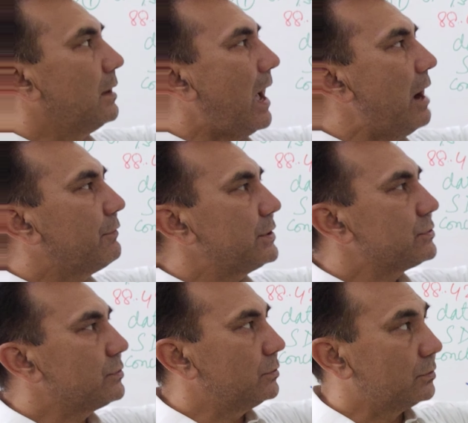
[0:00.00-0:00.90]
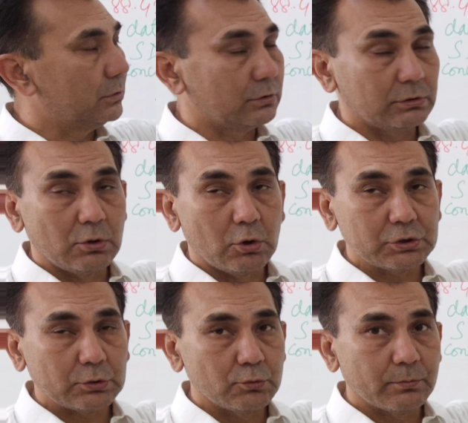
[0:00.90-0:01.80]
average
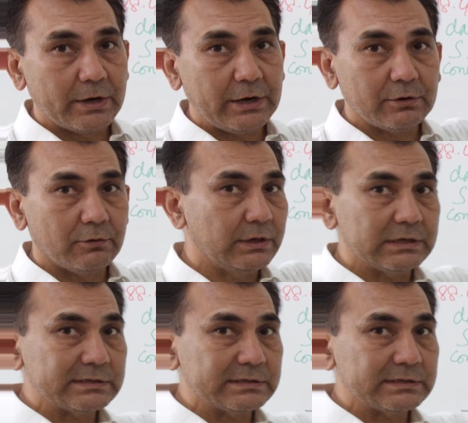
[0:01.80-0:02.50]
hotel room rate of the